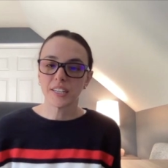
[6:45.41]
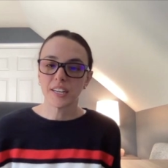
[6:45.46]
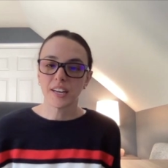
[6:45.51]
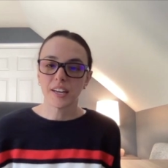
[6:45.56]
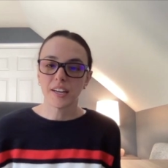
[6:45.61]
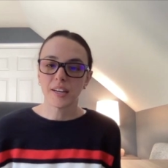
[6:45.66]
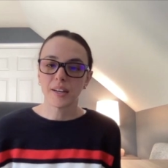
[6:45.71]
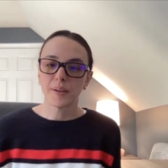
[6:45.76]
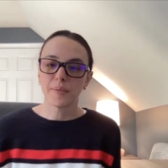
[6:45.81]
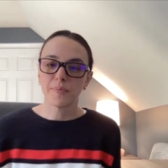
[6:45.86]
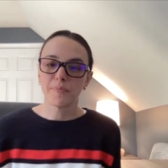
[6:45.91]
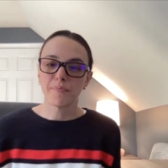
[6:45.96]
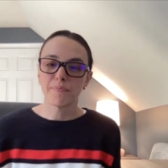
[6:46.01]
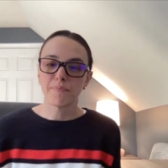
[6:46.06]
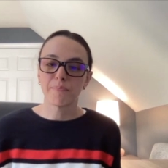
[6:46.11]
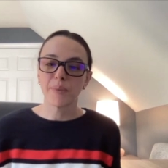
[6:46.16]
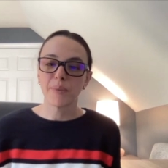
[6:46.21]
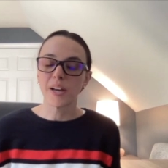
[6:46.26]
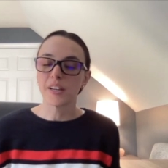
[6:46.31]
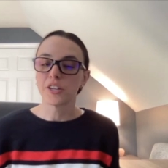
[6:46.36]

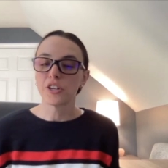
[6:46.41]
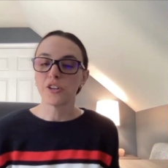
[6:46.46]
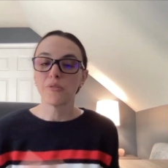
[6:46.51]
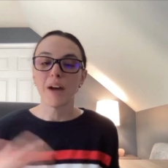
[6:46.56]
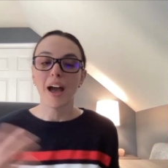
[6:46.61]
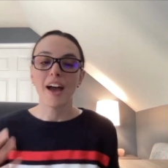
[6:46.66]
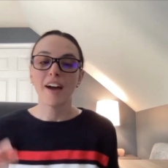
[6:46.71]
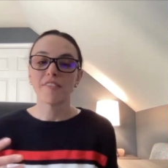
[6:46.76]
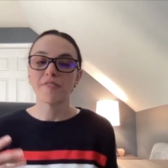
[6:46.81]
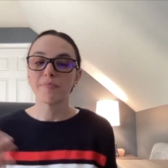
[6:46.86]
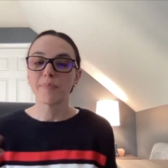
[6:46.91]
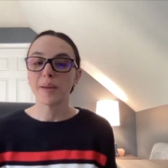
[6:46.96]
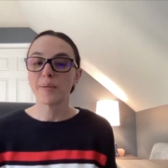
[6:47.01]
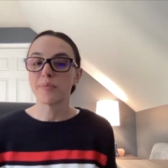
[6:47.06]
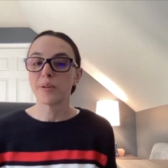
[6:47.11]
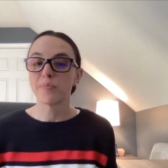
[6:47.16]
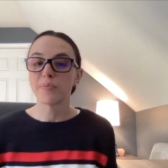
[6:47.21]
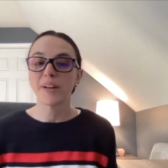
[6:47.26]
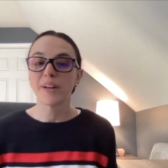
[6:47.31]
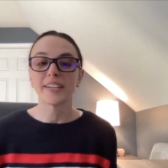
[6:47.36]
but you have
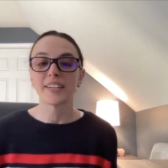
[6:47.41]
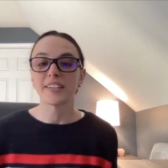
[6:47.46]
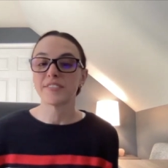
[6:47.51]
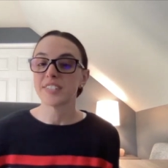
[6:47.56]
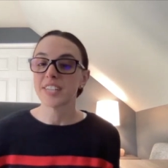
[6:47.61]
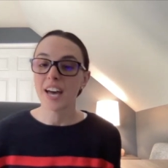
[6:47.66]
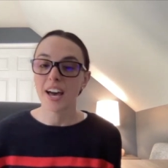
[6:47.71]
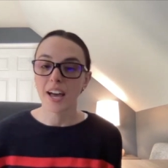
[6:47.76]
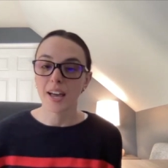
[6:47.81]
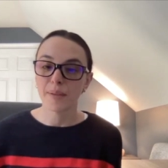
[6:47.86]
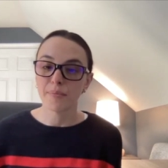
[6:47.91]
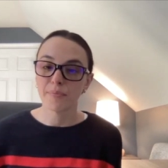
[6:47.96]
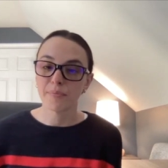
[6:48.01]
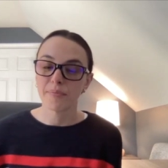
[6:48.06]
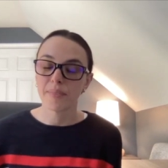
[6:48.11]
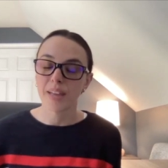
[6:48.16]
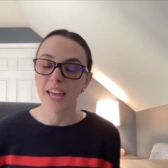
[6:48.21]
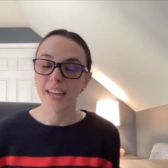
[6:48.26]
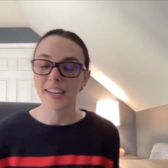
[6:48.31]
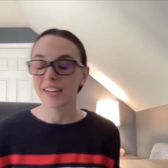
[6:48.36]
maybe plenty of time
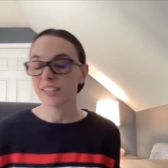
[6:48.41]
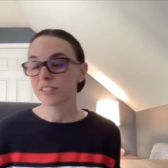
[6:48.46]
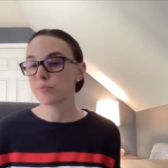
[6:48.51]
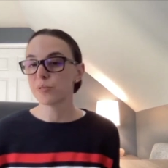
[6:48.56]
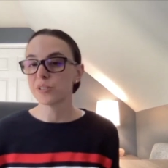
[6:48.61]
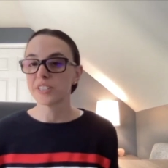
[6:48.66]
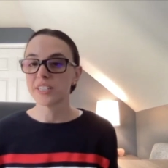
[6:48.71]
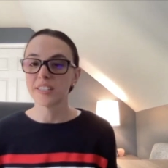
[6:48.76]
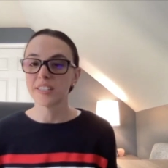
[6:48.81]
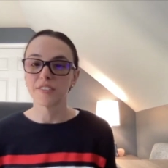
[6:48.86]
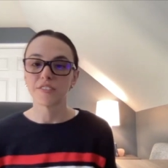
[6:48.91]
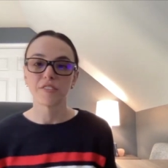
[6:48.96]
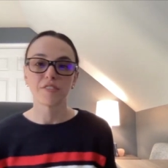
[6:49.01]
and expertise,